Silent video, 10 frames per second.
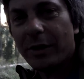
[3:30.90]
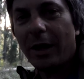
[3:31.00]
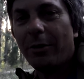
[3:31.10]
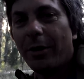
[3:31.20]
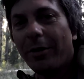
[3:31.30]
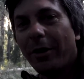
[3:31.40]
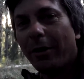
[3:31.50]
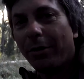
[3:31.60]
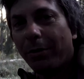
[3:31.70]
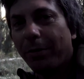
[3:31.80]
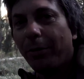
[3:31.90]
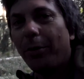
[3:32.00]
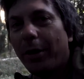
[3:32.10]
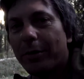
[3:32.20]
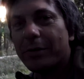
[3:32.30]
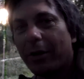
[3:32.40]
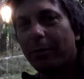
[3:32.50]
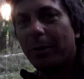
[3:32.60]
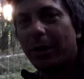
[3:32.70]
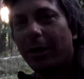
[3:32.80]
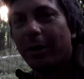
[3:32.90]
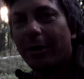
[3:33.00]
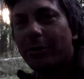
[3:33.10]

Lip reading: scenario that I thought I was going to be getting